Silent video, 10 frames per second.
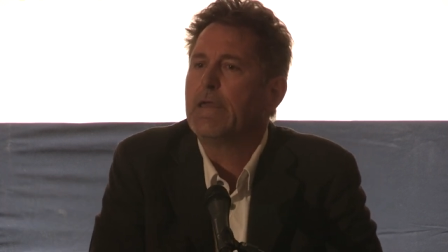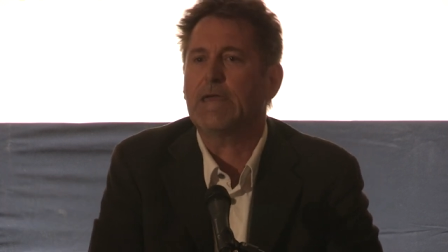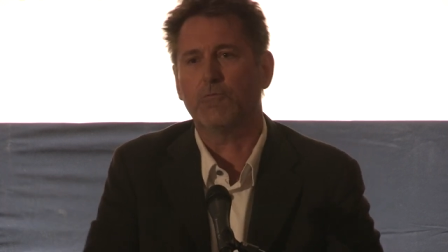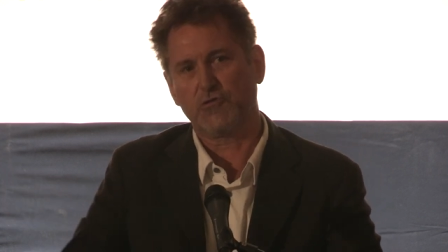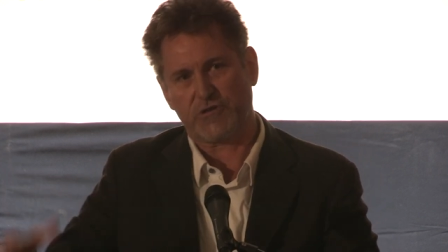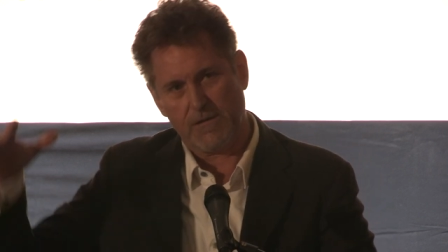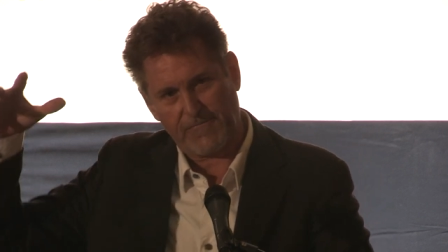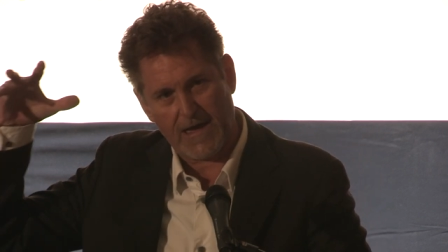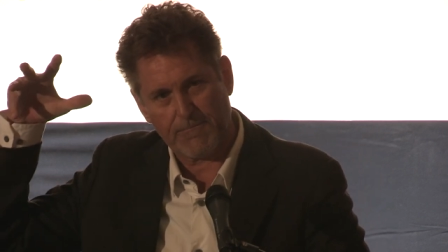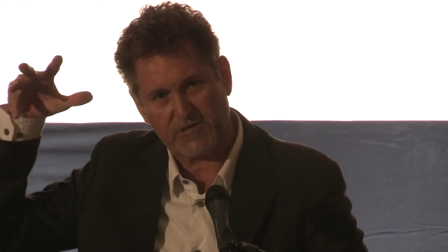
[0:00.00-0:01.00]
He will
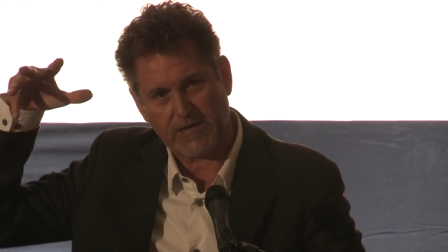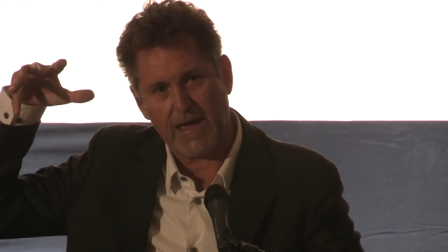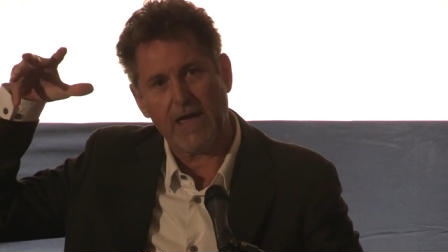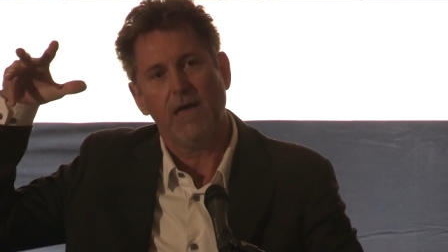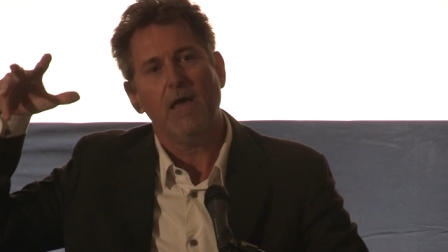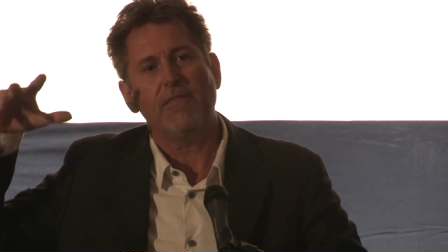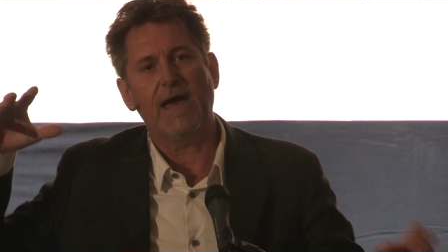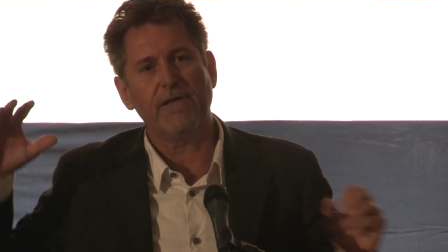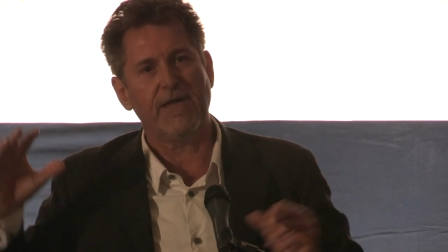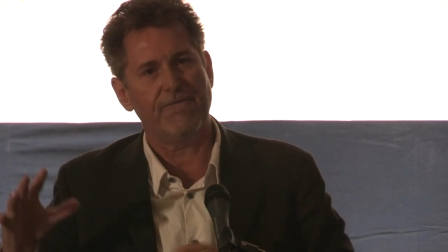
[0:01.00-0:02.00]
sometimes say that,